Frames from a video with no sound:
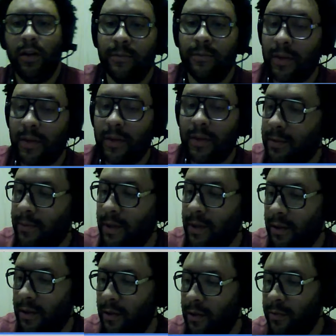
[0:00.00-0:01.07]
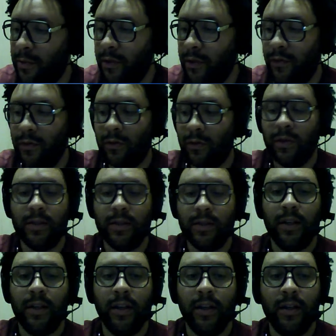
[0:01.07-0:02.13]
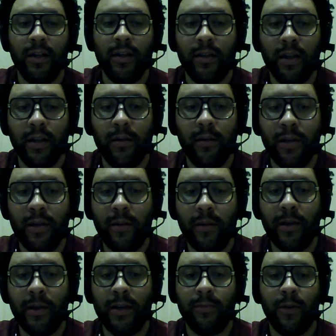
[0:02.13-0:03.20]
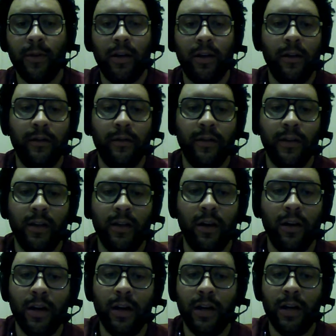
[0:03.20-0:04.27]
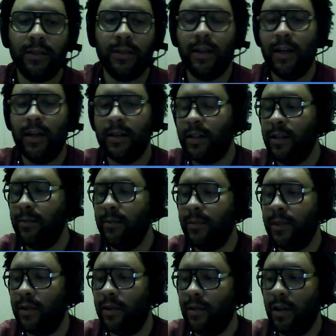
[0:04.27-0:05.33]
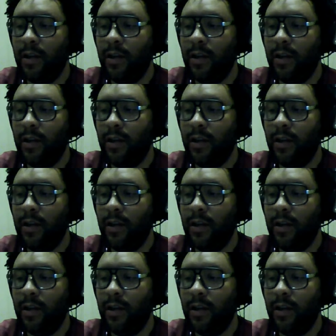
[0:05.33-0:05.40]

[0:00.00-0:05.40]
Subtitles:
Thanks, Mike. That was beautiful. Once again, you can hit me up at smartcoffeerx@gmail.